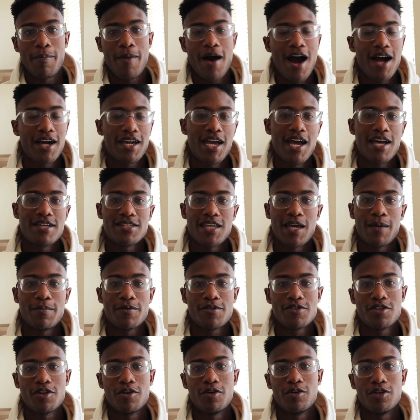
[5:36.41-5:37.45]
podcast
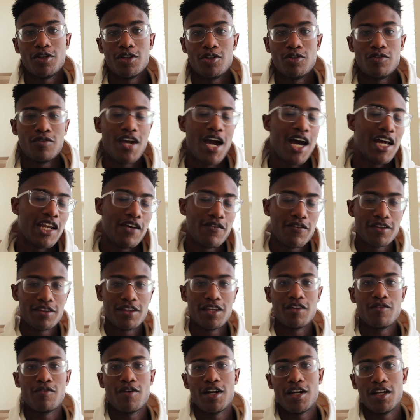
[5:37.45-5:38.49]
episode and you got
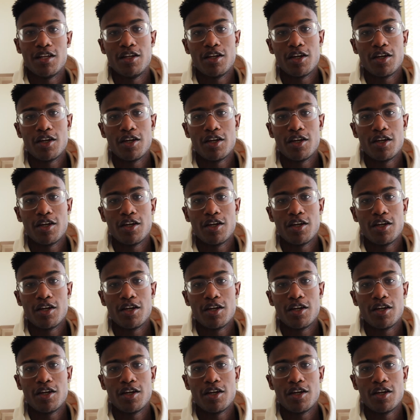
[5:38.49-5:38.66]
everything ready